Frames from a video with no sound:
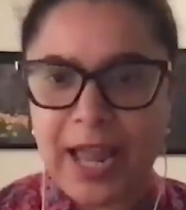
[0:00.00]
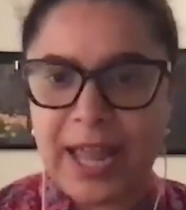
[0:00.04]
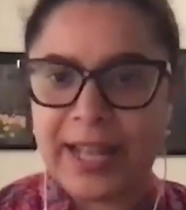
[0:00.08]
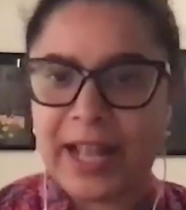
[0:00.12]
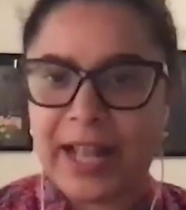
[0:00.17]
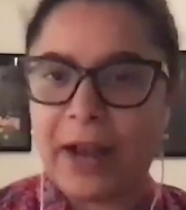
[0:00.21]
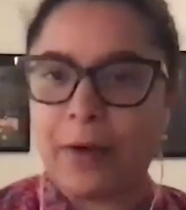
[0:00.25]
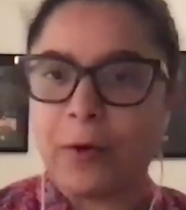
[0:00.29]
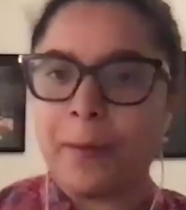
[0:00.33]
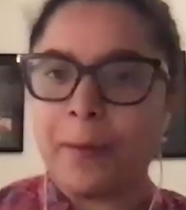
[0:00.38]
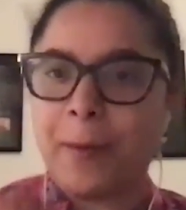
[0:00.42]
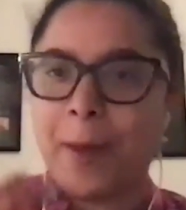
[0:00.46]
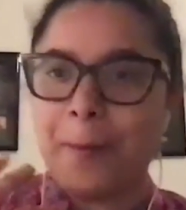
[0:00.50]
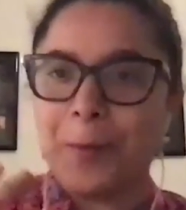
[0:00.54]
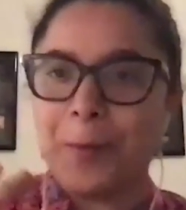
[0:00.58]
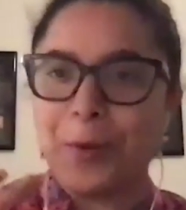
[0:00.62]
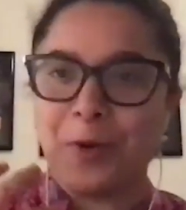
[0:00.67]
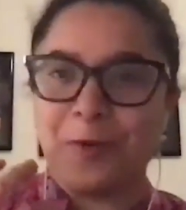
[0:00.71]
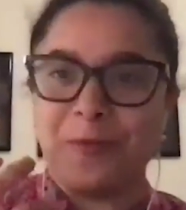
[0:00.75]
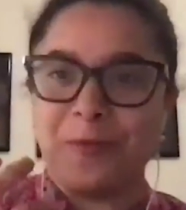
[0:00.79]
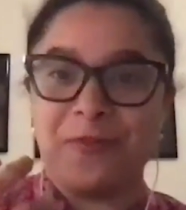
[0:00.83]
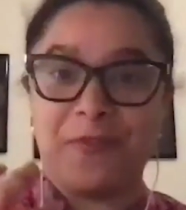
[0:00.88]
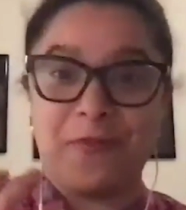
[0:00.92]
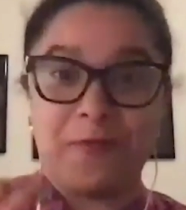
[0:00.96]
and I
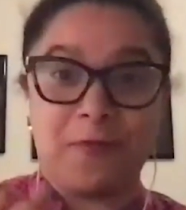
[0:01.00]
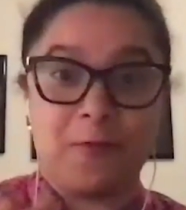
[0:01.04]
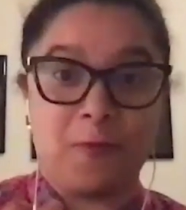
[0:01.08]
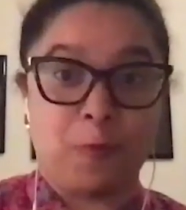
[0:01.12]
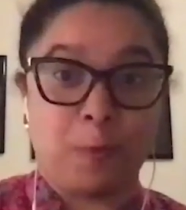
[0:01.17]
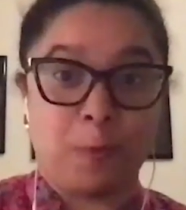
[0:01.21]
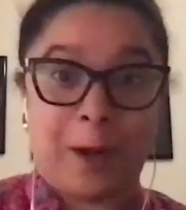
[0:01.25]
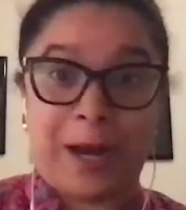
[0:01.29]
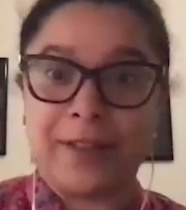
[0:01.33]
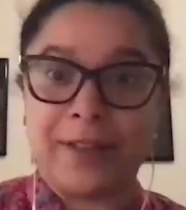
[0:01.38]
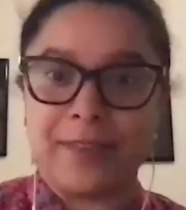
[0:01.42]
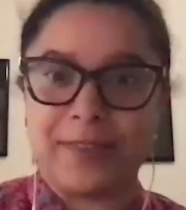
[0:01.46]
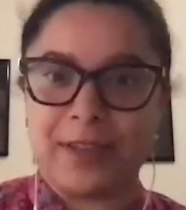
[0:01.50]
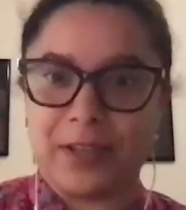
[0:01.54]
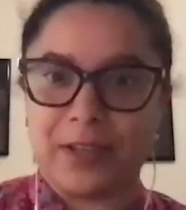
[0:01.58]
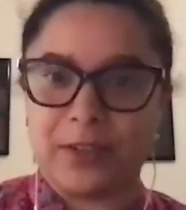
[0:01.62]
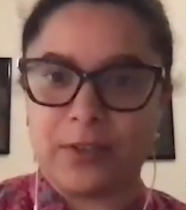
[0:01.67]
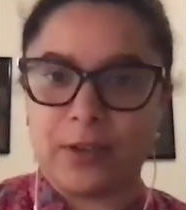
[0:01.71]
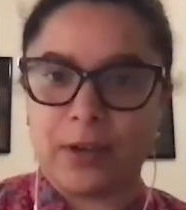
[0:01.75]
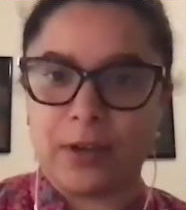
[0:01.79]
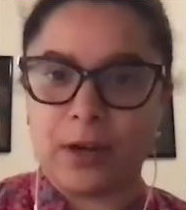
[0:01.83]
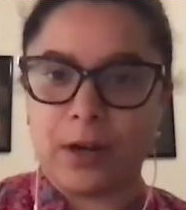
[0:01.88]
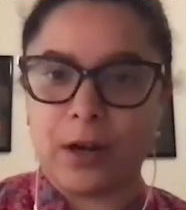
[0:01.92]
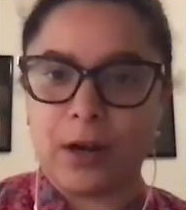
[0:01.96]
remember ranting
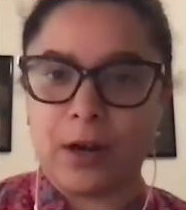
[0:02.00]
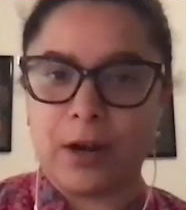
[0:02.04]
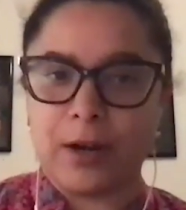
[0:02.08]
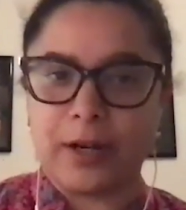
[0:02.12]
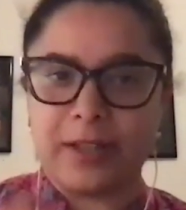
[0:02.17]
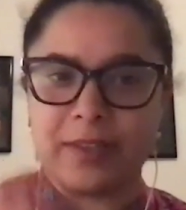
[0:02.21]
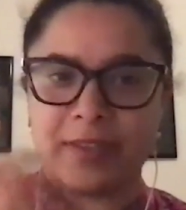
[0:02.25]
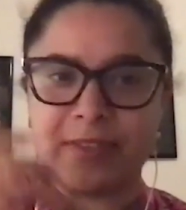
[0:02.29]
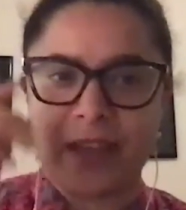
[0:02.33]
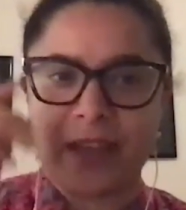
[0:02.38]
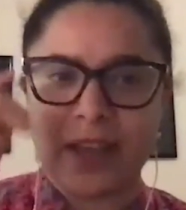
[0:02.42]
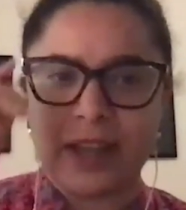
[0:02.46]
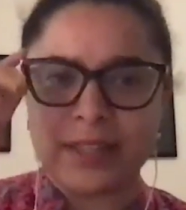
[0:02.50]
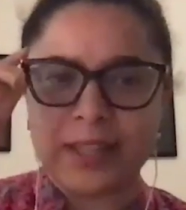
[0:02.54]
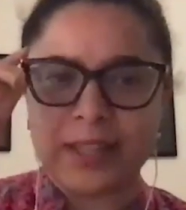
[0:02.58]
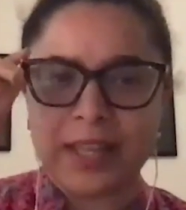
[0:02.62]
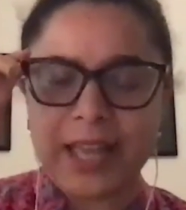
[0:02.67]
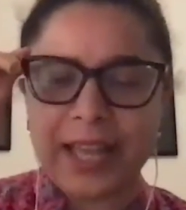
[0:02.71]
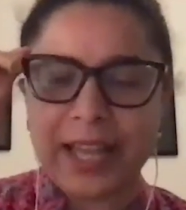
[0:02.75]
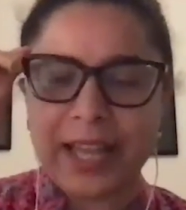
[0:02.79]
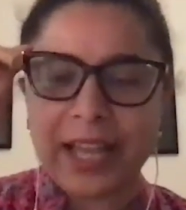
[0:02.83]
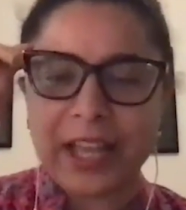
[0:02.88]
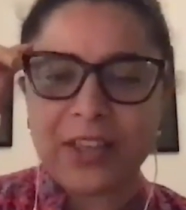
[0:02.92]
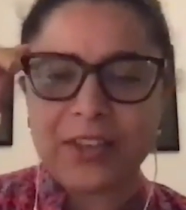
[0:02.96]
to her and saying,
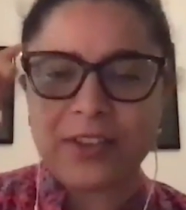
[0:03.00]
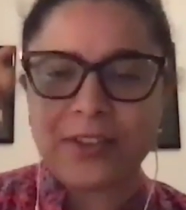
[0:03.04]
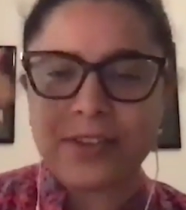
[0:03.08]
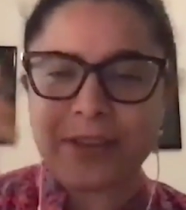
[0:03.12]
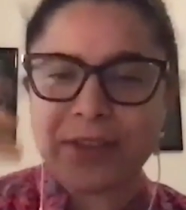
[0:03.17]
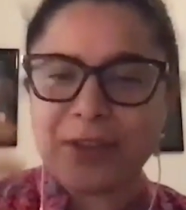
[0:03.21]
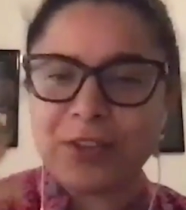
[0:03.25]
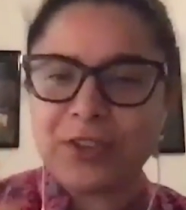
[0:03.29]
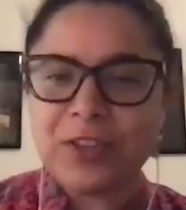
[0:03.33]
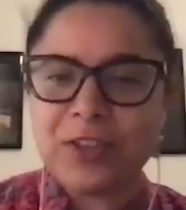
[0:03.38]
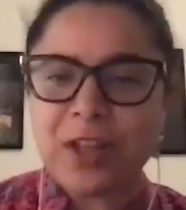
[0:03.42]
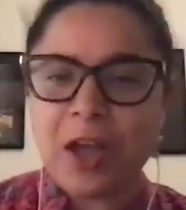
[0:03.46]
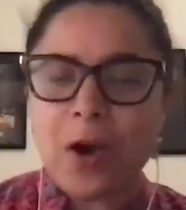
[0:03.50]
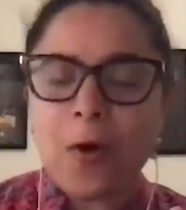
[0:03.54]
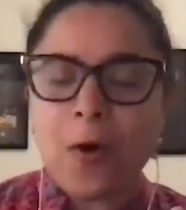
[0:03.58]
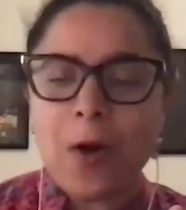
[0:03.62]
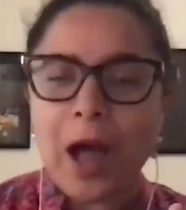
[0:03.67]
like, you know,